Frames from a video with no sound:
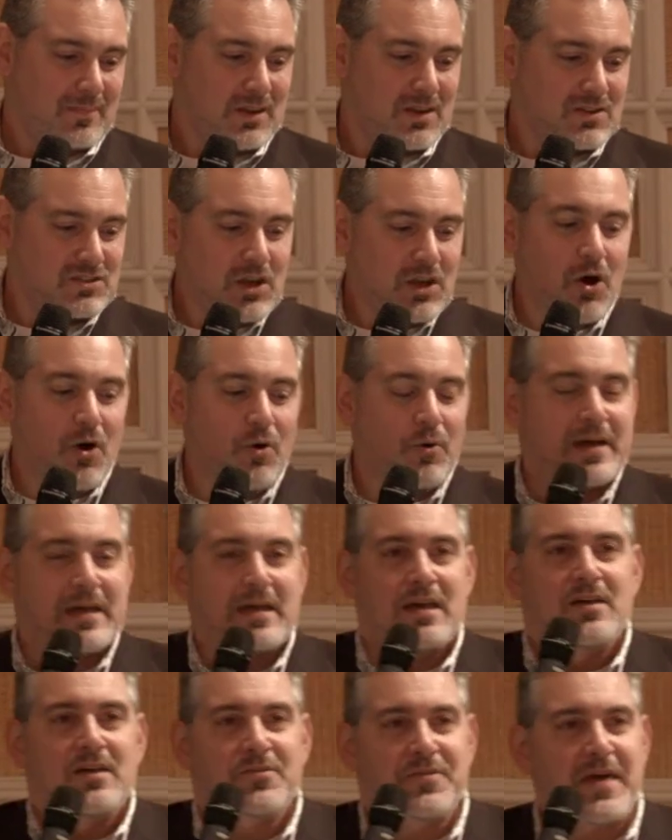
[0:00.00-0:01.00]
So
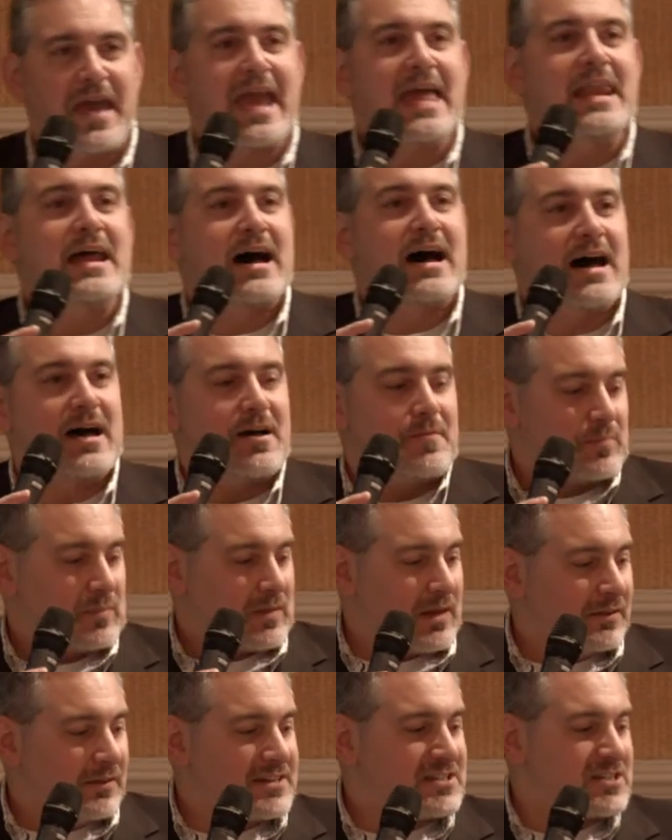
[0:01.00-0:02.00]
Theta
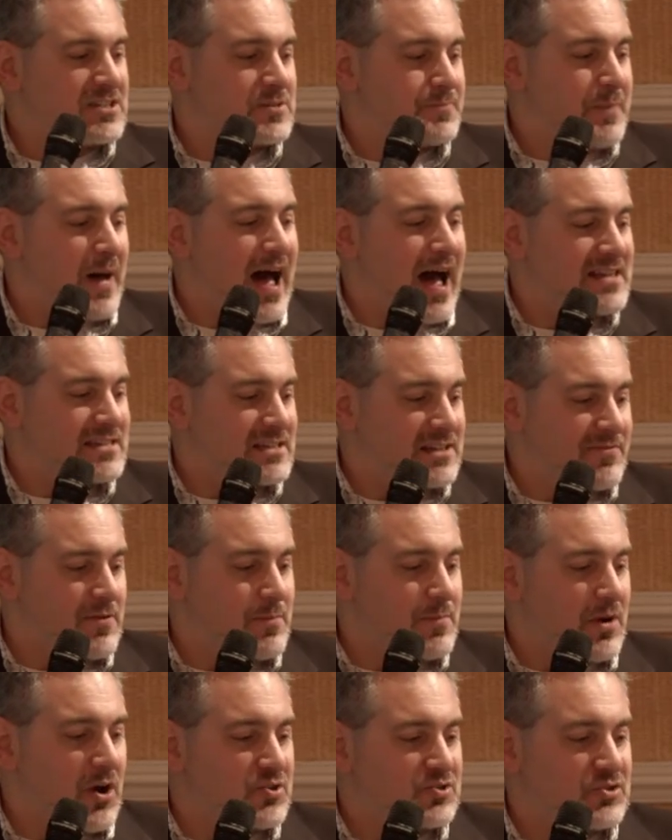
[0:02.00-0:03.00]
elicits positive
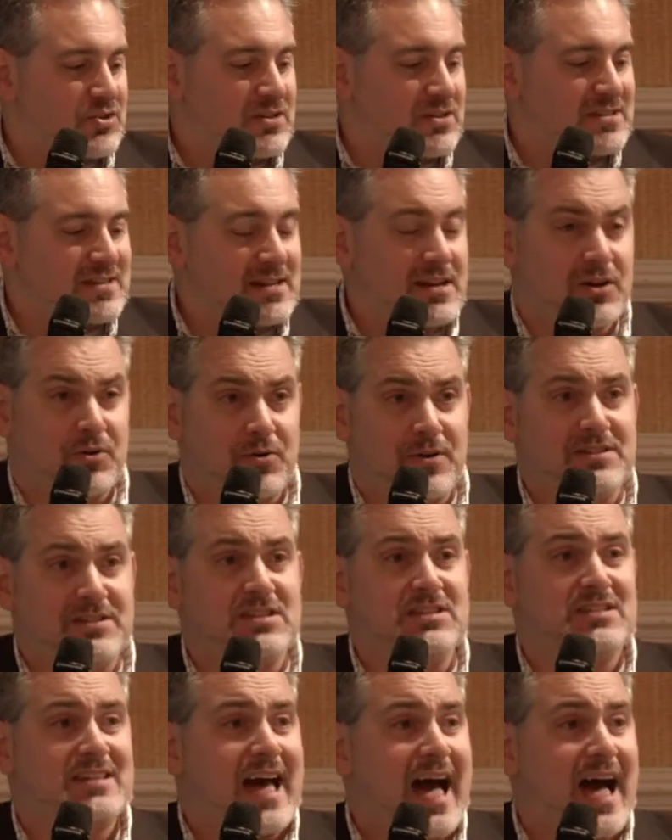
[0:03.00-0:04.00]
emotions and
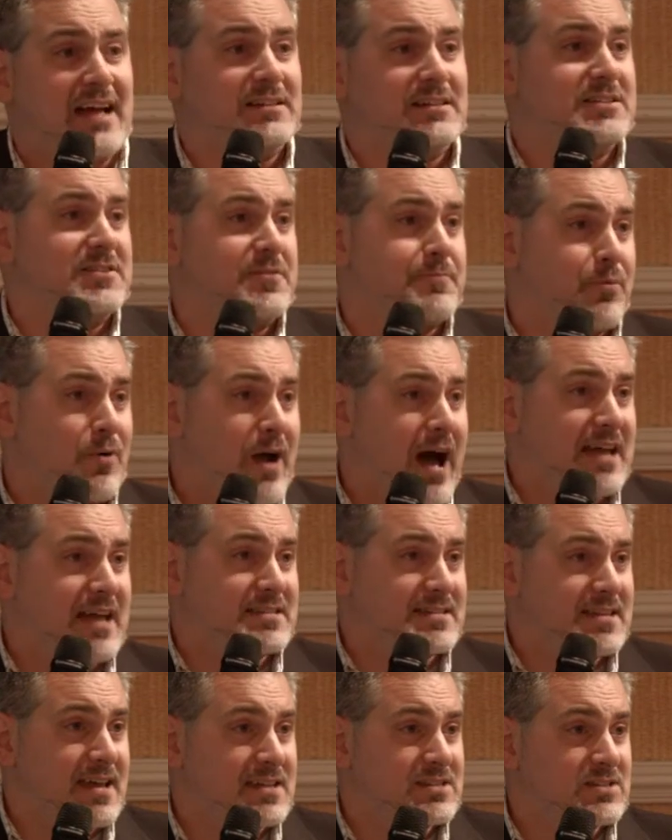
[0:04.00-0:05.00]
increases cognitive
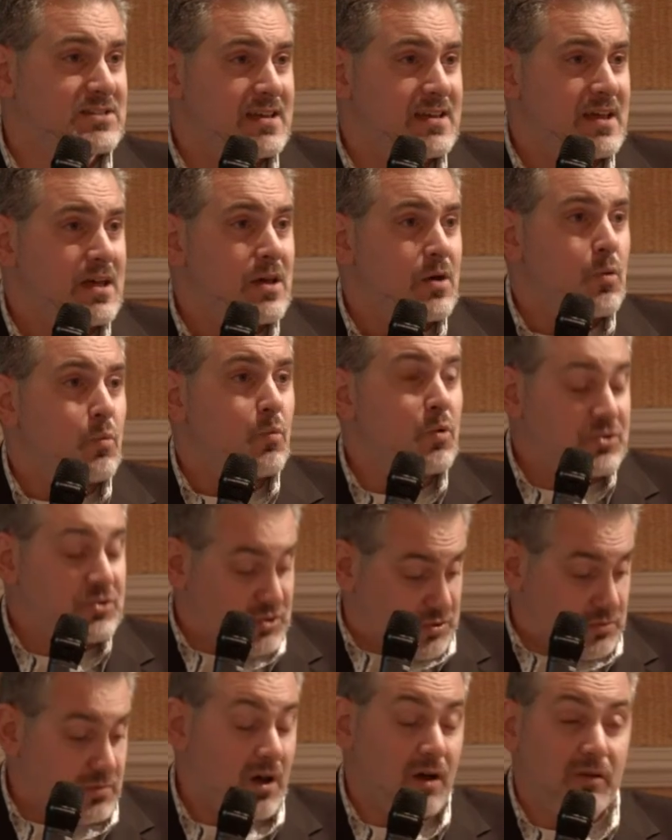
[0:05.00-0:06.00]
process,
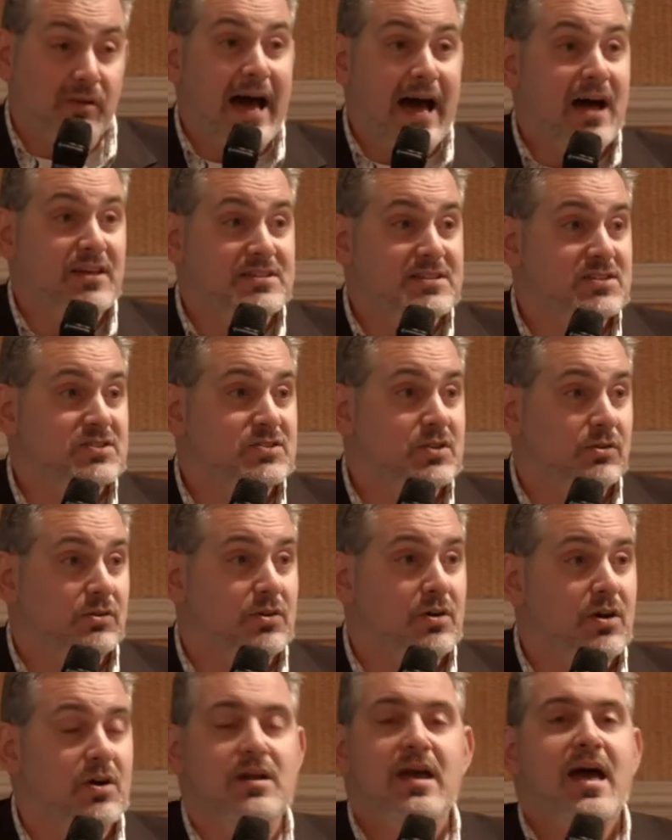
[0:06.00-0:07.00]
which allows us to
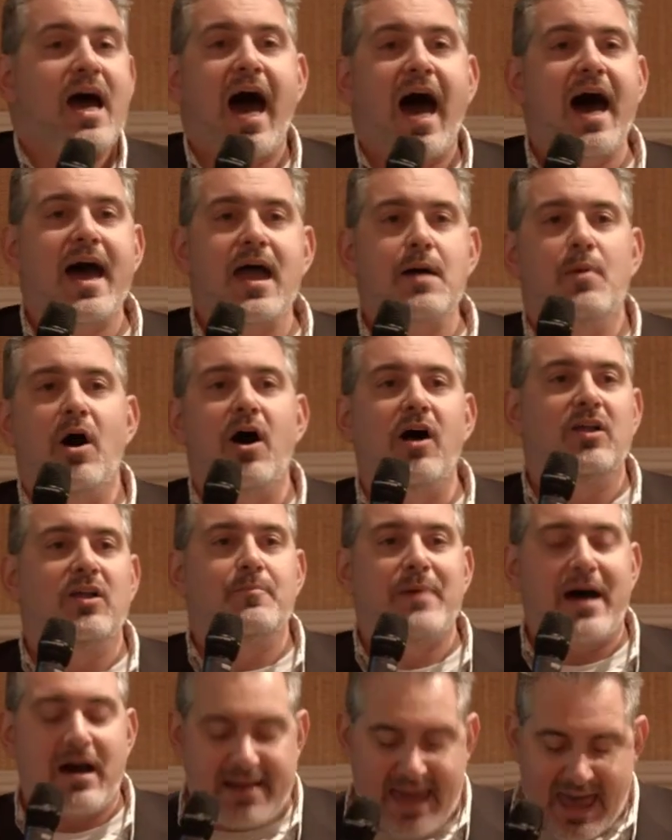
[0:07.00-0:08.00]
learn. I am all
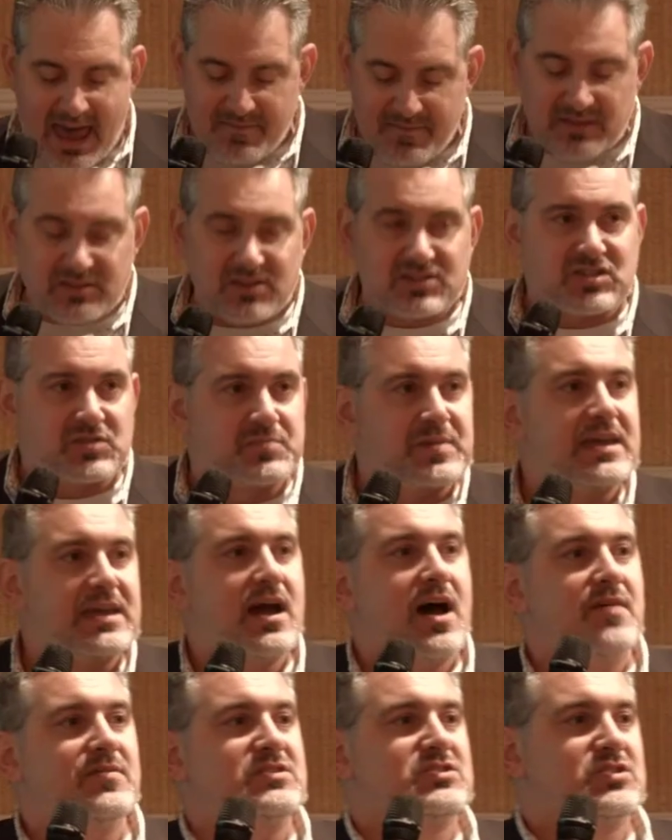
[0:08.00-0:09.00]
about having the SME
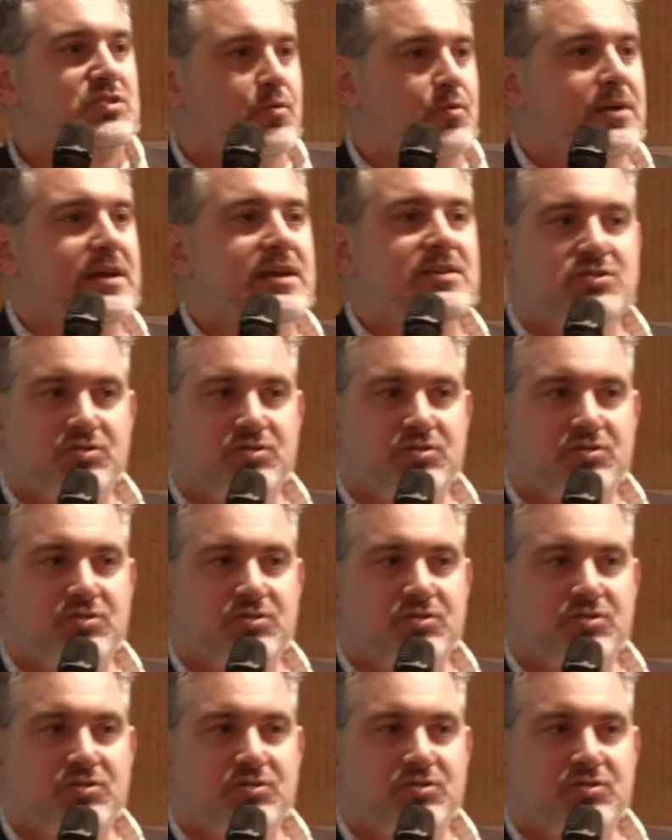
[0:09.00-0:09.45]
on the screen